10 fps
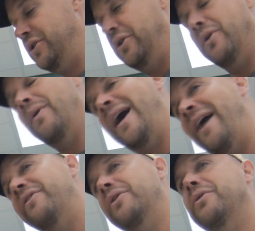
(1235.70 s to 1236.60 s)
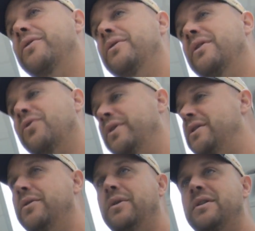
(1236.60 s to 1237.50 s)
so you don't have to go through this
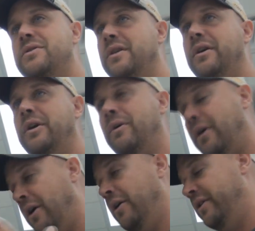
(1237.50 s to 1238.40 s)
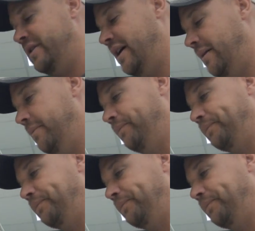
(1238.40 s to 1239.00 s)
retuning scenario all the time.